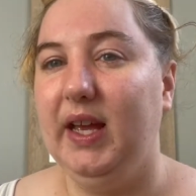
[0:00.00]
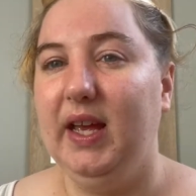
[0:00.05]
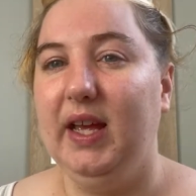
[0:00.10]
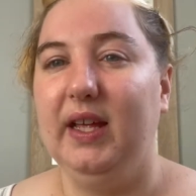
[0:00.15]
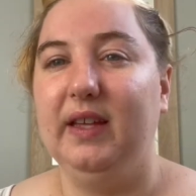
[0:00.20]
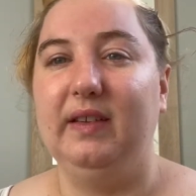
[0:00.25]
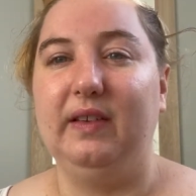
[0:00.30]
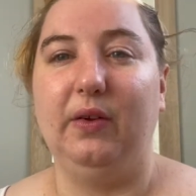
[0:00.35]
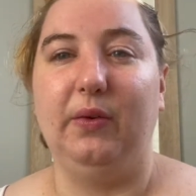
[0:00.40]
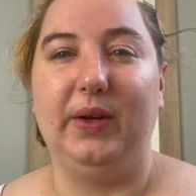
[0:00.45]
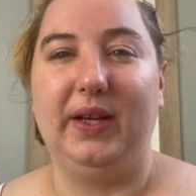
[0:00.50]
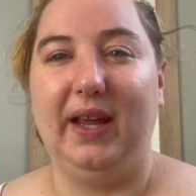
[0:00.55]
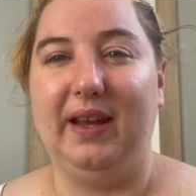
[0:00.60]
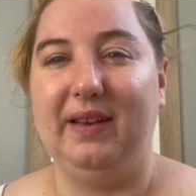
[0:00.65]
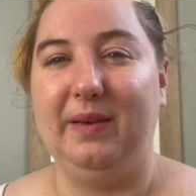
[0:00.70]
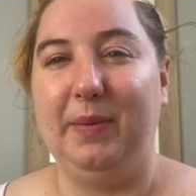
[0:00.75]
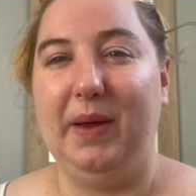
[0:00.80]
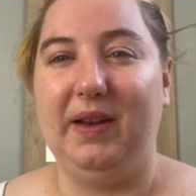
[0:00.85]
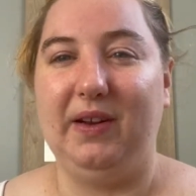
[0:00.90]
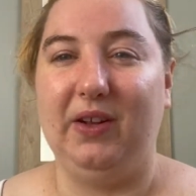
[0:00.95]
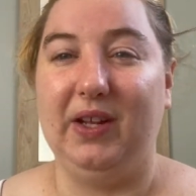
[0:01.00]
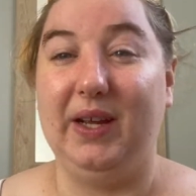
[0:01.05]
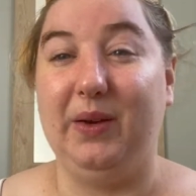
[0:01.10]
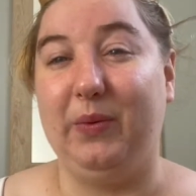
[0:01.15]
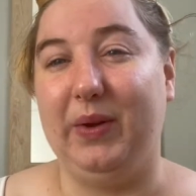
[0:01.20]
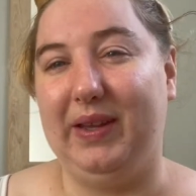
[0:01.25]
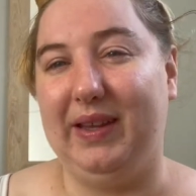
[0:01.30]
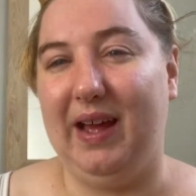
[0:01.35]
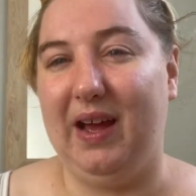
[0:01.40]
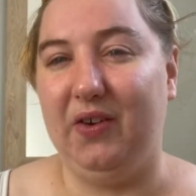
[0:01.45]
so again depending on like
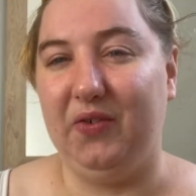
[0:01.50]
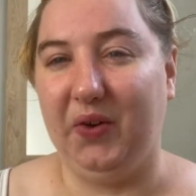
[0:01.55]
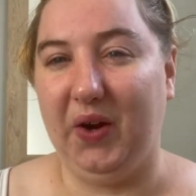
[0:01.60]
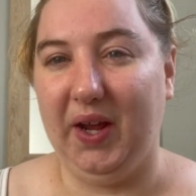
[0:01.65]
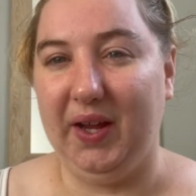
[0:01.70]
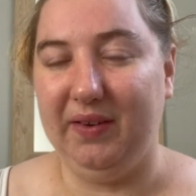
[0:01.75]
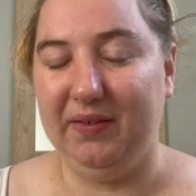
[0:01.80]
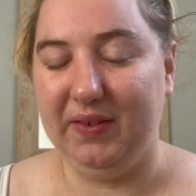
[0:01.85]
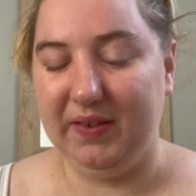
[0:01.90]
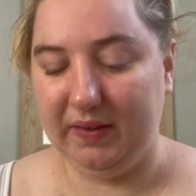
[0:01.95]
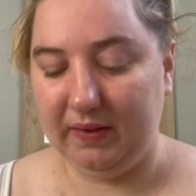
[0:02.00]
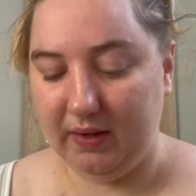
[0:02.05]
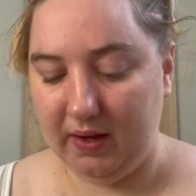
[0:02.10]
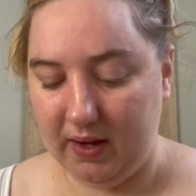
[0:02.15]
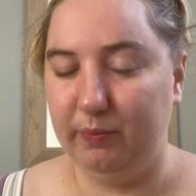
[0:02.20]
when that arrives,